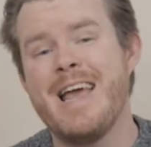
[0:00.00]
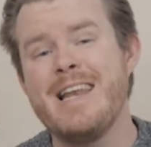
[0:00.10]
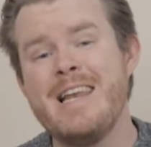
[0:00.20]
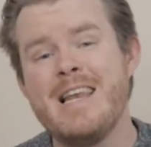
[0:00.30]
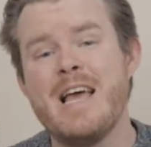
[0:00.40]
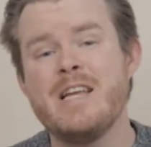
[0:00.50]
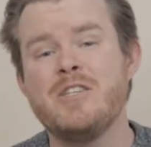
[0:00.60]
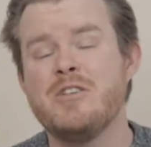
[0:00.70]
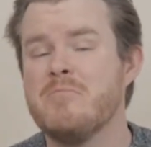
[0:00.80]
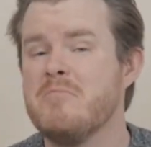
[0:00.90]
any
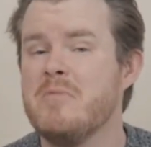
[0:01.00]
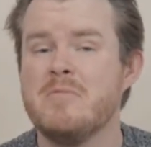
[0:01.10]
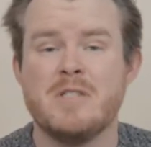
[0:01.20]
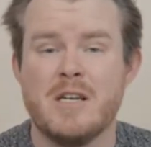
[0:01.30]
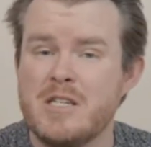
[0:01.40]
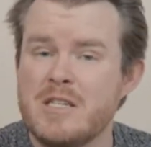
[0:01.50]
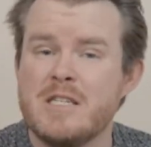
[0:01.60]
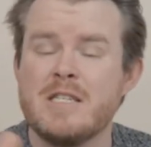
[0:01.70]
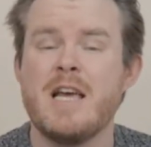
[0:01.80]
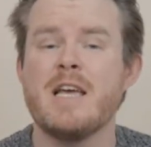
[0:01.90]
ledge, such as a
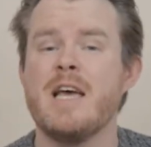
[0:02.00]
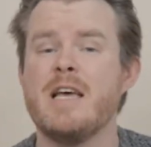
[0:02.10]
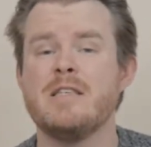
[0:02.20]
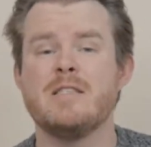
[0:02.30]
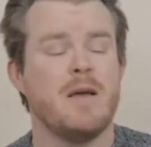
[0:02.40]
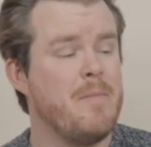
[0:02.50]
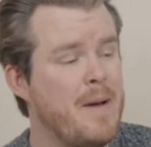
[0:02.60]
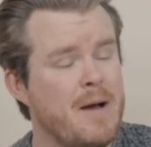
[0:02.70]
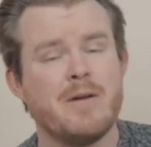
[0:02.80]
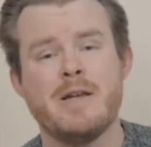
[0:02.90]
staircase, a
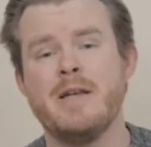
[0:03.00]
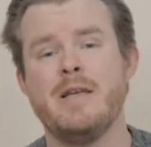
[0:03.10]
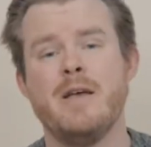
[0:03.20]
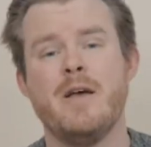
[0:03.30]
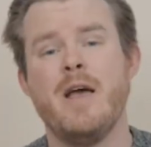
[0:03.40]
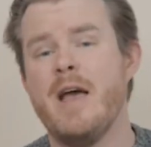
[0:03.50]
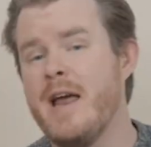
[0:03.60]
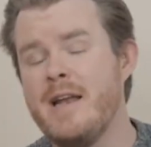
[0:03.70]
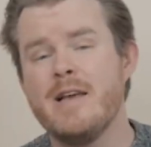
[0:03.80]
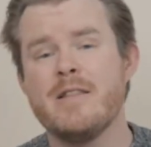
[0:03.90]
balcony,
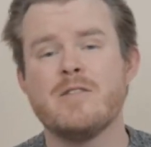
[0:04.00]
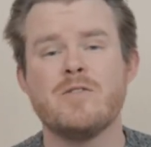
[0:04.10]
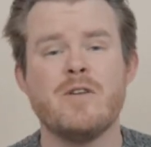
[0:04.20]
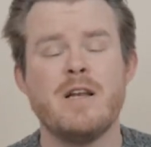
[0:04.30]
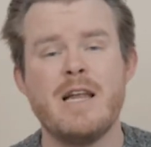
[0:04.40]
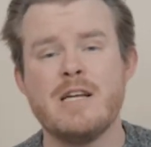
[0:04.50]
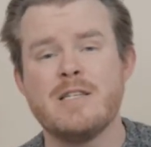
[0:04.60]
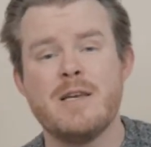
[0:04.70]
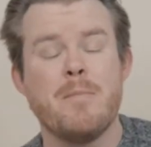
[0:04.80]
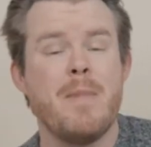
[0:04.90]
any other sort of ledge
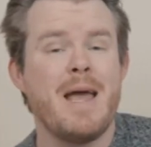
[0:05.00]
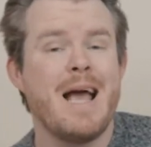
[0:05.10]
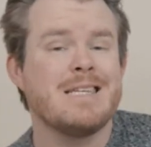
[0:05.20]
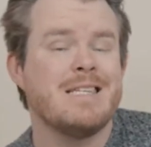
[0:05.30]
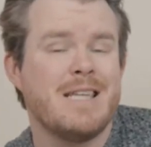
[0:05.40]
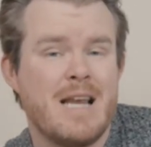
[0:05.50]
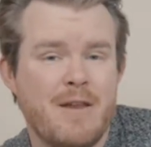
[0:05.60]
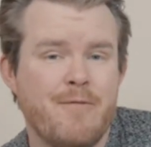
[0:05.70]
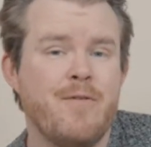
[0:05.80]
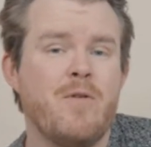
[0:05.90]
that it may
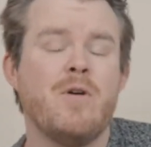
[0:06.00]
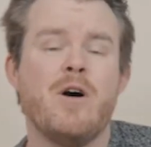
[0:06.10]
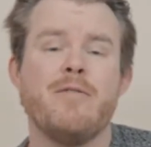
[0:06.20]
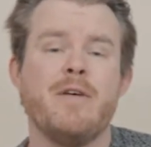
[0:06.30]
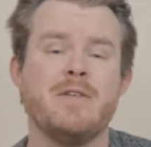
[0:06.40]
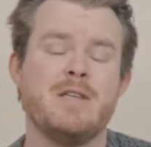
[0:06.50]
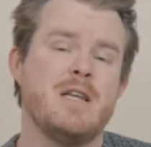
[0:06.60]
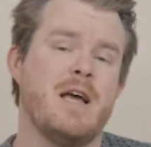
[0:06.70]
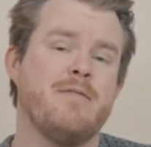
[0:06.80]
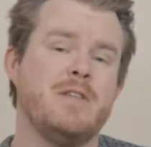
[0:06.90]
accidentally fall off if it
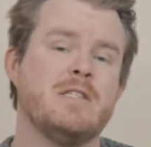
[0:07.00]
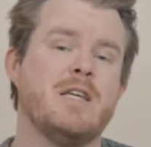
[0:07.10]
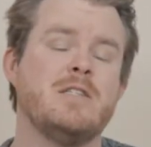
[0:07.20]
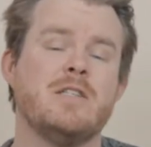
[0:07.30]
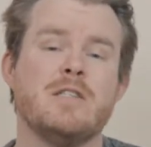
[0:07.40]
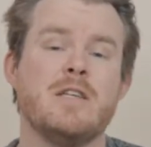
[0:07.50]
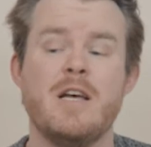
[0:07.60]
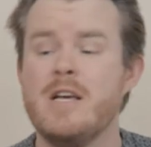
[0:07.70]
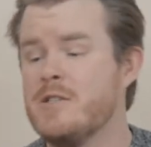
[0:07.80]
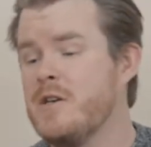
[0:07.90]
didn't have these sensors.
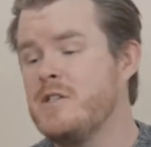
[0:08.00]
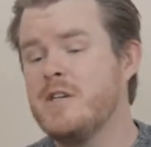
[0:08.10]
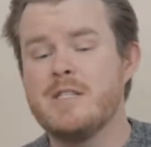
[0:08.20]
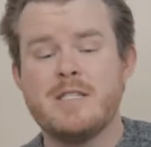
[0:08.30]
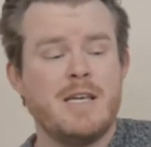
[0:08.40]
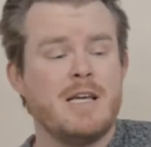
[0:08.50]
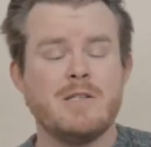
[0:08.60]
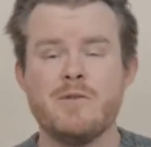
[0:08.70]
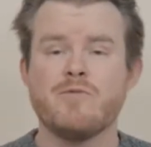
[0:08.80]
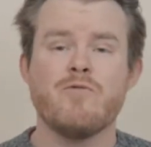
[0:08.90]
So as you could see,
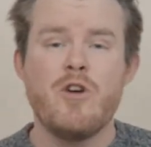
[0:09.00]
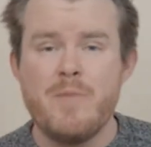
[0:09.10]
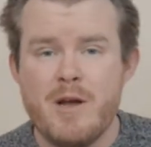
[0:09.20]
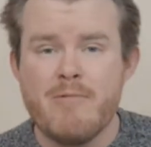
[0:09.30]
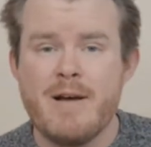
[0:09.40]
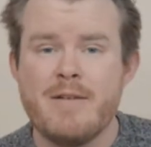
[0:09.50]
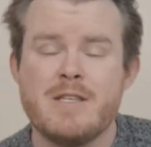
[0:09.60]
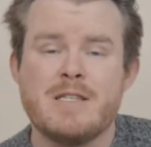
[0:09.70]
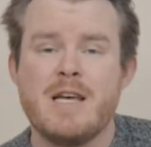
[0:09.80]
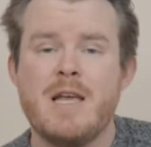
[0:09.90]
as it was roaming around
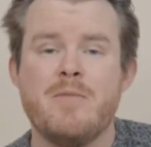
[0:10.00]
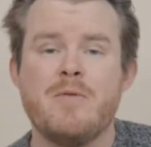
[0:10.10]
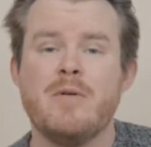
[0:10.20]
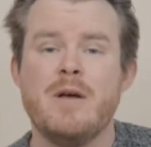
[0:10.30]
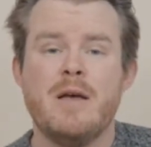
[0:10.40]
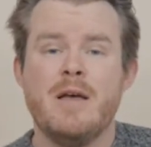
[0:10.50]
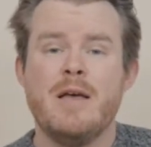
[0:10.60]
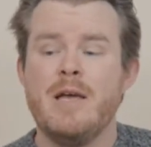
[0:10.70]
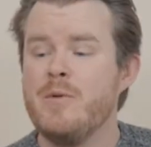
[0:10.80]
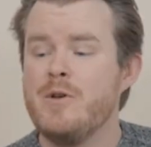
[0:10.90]
this table,
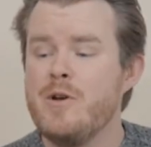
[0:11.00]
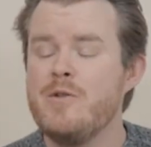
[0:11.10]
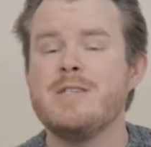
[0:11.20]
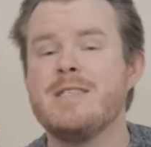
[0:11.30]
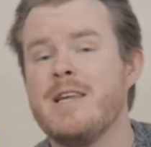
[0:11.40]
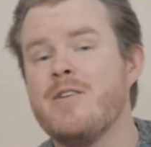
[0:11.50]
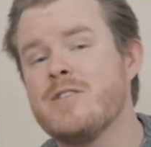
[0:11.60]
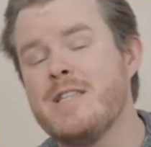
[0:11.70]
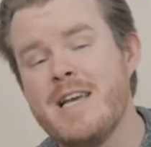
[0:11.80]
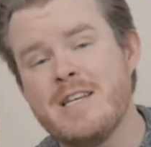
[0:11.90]
it would notice that it got
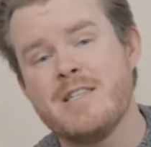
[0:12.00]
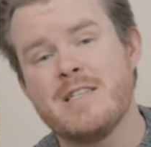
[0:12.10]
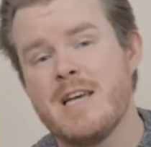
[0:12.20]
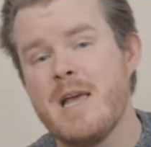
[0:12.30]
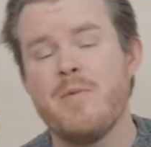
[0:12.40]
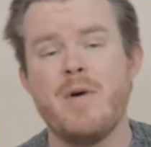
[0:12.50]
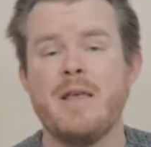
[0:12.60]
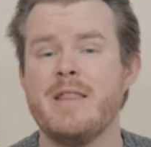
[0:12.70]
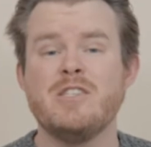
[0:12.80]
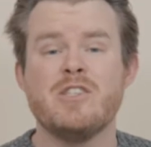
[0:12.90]
to the edge of the table
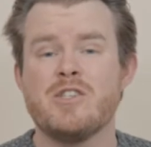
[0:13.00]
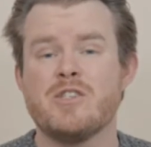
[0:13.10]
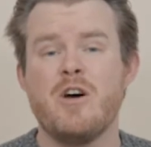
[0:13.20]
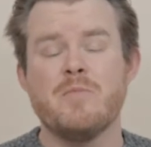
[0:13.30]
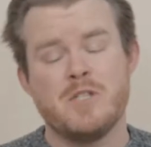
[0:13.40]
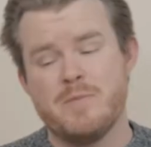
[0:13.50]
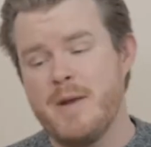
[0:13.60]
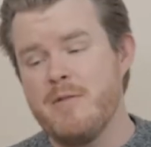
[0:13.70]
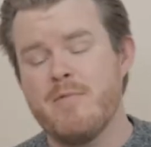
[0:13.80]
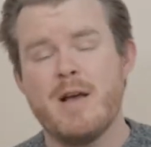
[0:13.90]
and then just stop,
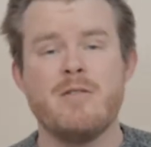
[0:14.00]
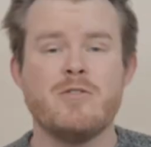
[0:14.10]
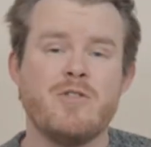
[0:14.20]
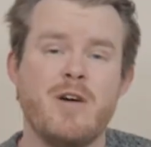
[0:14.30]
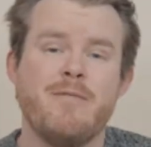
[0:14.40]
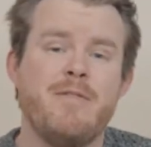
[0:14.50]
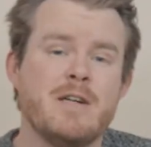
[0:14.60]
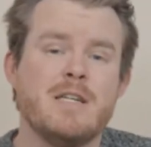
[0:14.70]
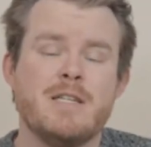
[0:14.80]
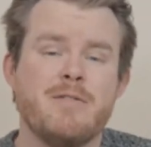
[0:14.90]
spin round, try and
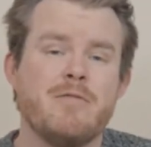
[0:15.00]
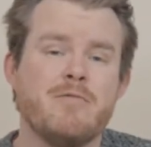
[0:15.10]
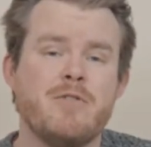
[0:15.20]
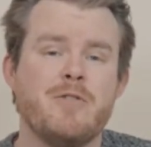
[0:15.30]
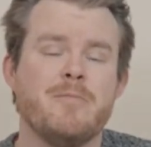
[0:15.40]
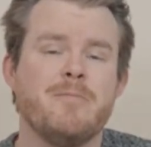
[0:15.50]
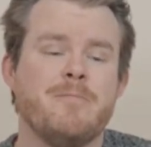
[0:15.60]
find a different route.